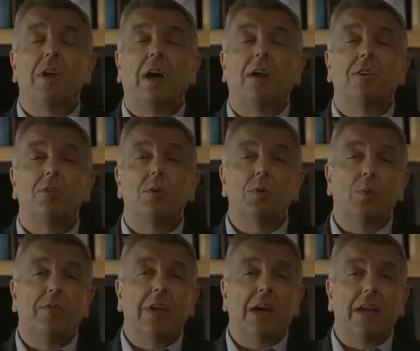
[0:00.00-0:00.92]
to do is we've
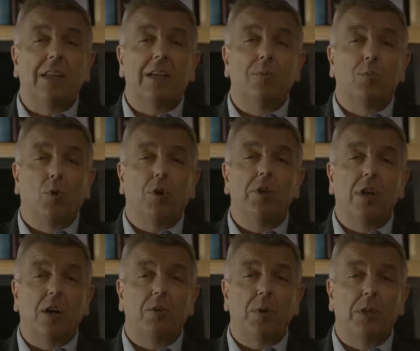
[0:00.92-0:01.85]
got to get more young
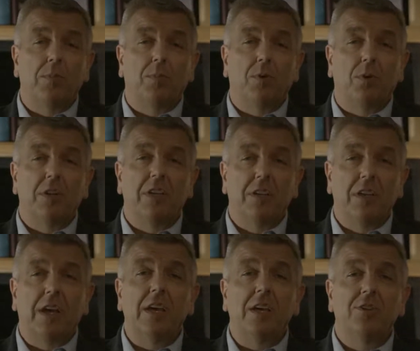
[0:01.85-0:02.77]
people
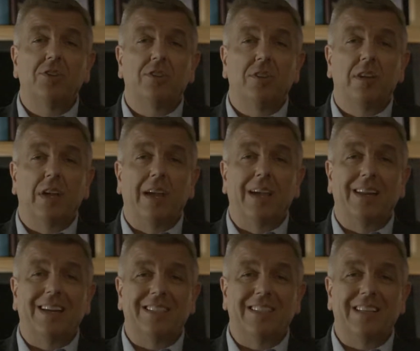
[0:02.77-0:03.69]
engaged and
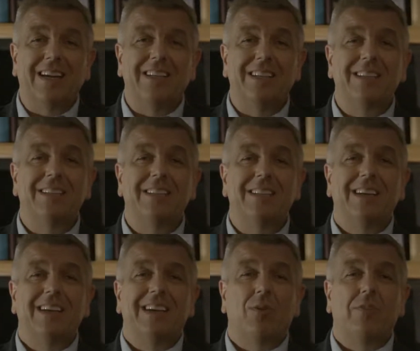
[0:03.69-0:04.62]
excited.
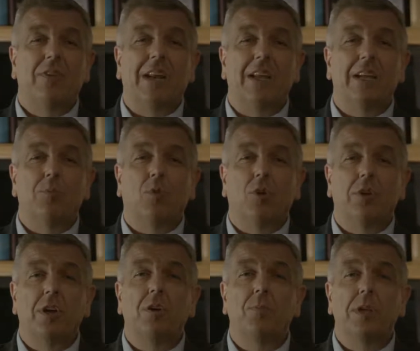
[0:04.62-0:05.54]
We've got to get more young
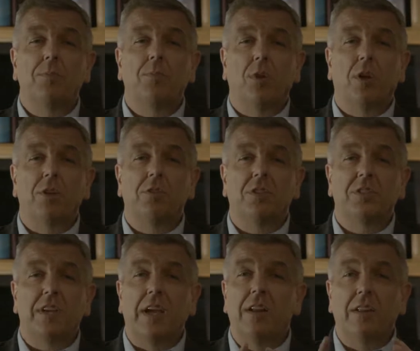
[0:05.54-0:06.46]
people
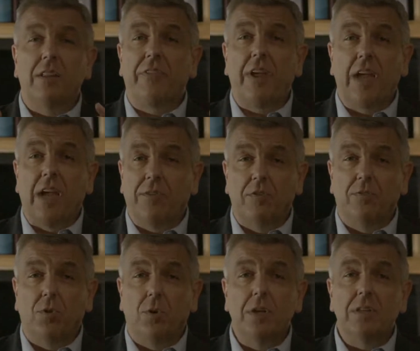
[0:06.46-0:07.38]
understanding that they have a
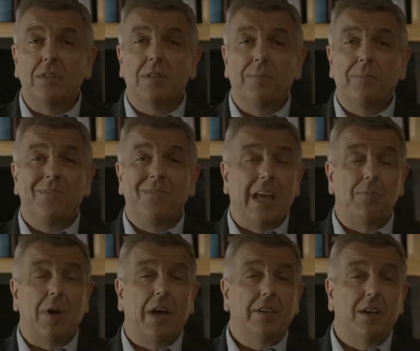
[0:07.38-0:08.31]
voice. And by
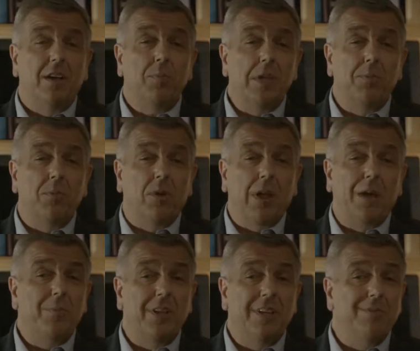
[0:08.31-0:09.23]
young people, I
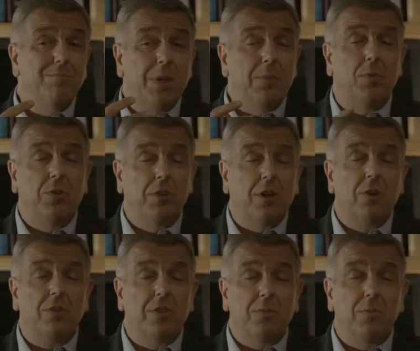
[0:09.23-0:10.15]
mean people younger
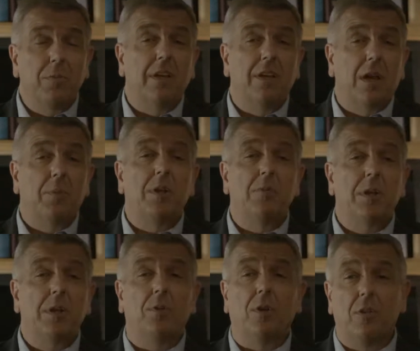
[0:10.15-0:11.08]
than me. I mean people
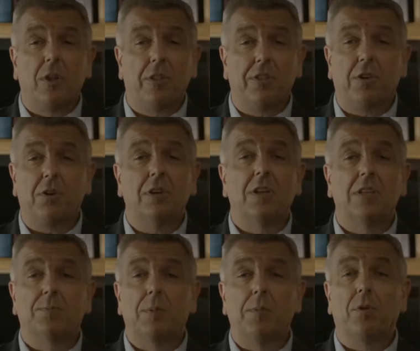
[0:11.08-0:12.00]
in their 30s,
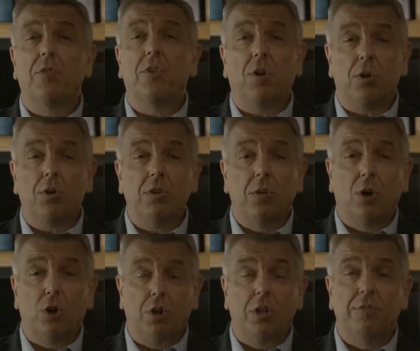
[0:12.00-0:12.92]
people in their
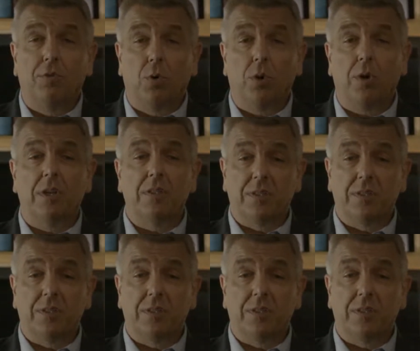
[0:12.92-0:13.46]
early 40s.